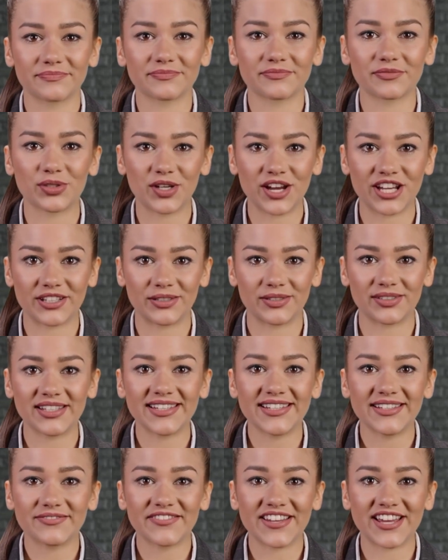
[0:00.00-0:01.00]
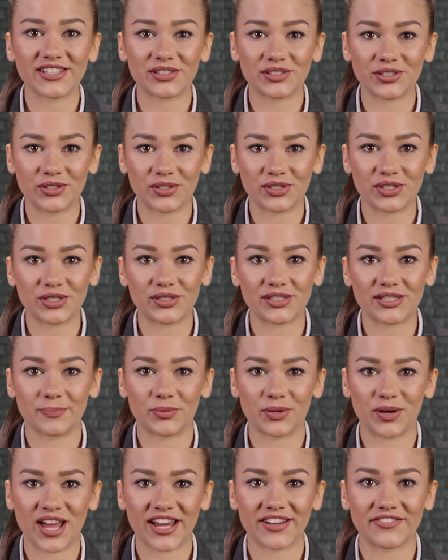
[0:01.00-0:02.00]
Traders and investors use
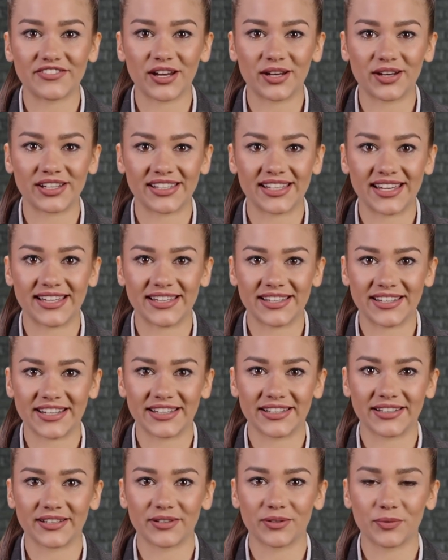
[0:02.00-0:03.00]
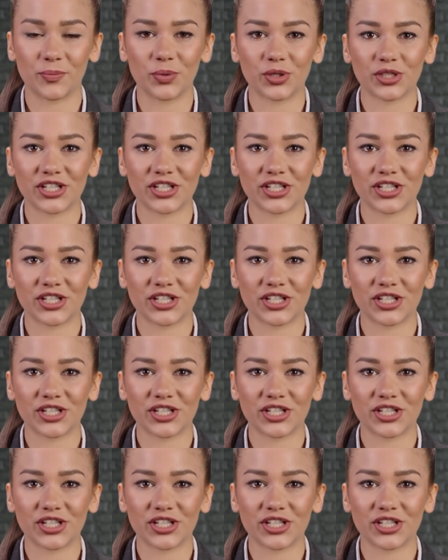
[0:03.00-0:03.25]
implied volatility, which